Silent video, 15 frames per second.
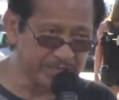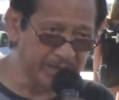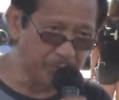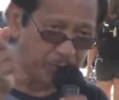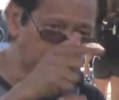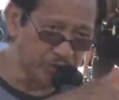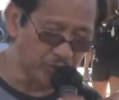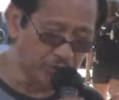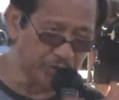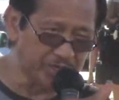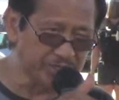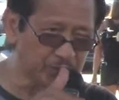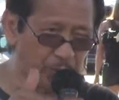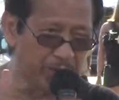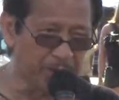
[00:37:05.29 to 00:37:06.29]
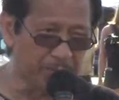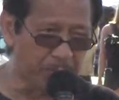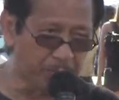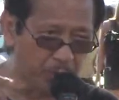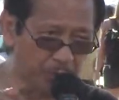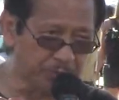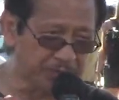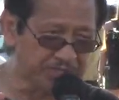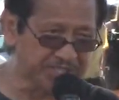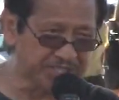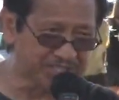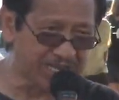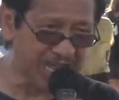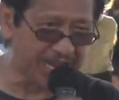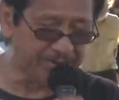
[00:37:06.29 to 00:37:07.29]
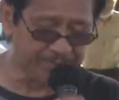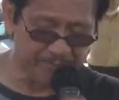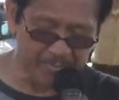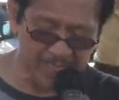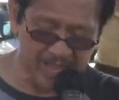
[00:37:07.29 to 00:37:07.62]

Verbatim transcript: number two is we have a purpose in this life.